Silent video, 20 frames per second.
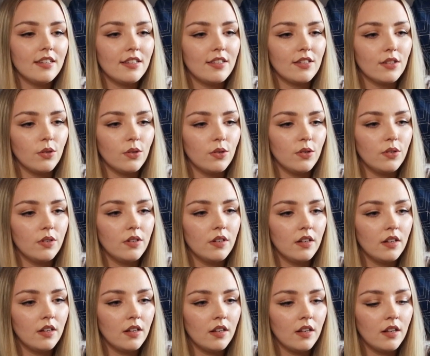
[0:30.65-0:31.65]
So
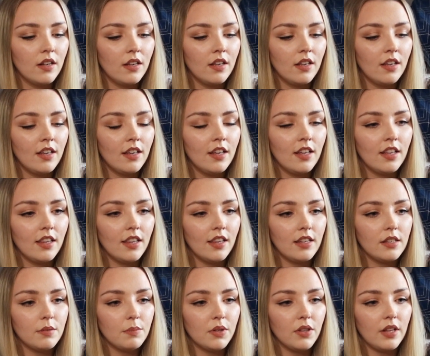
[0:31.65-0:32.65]

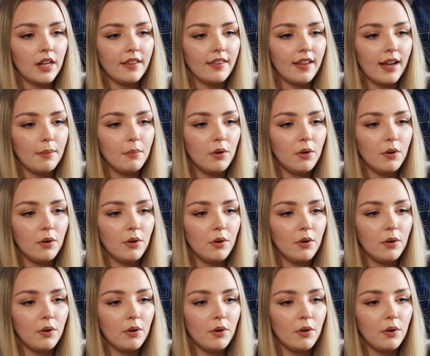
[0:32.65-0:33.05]
let's pull that tab